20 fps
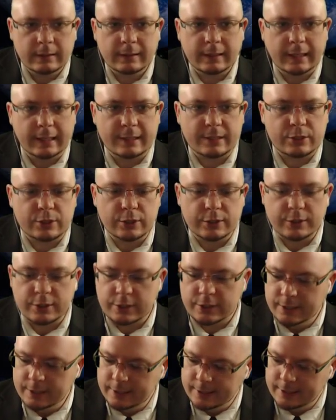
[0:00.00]
It's
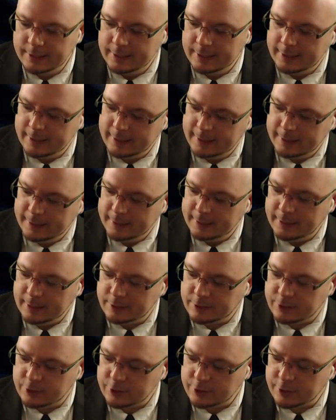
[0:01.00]
just
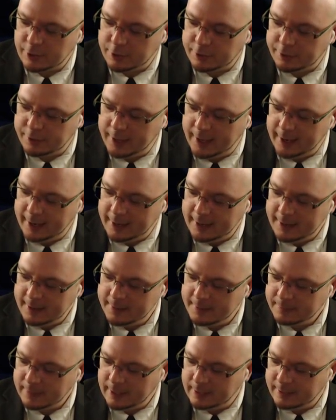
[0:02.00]
a thing.
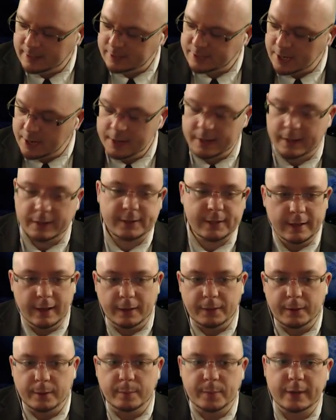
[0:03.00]
That's
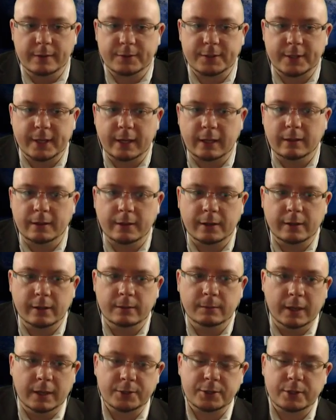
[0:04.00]
another bit of
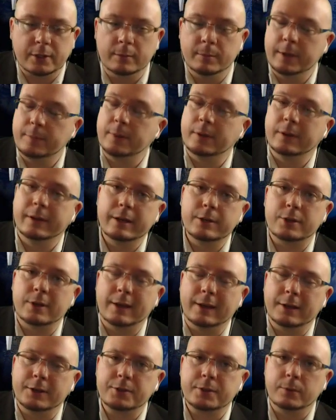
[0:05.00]
psychological manipulation,
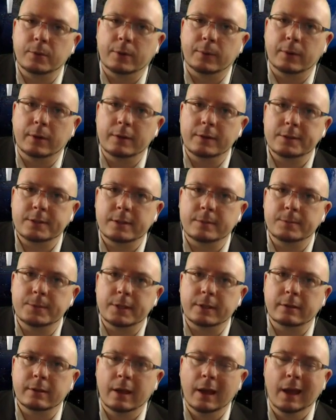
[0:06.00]
actually, while we're on the
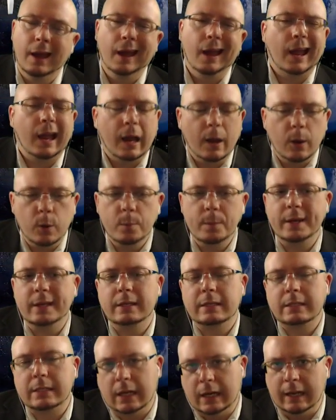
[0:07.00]
subject. How many
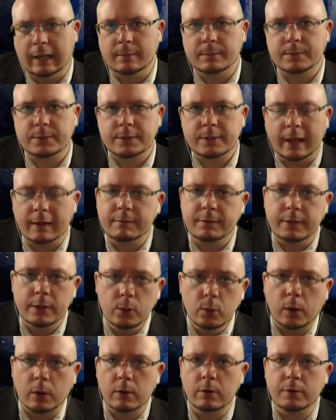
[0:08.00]
times have
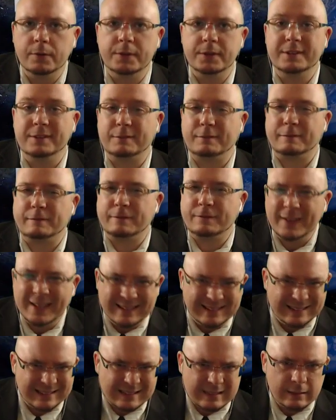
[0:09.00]
you heard the
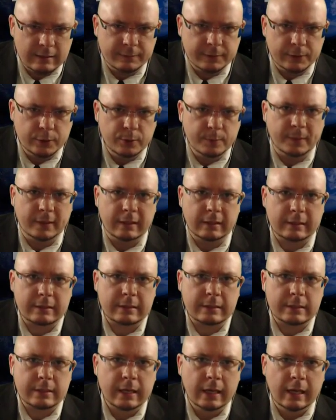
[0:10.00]
defense of loot
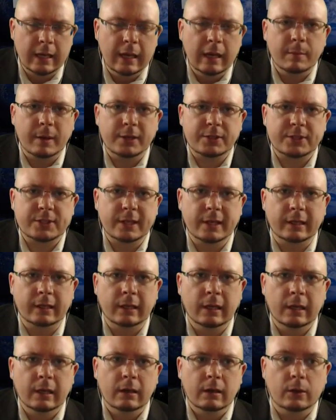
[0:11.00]
boxes by saying,
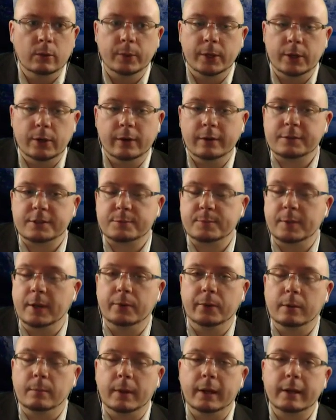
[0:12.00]
oh, well, you don't have to spend
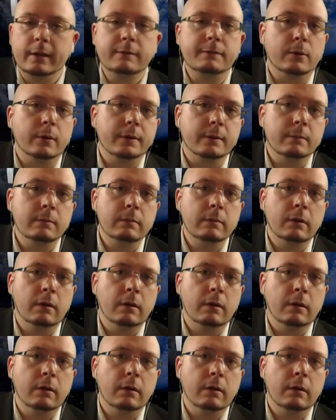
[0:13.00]
real money for them?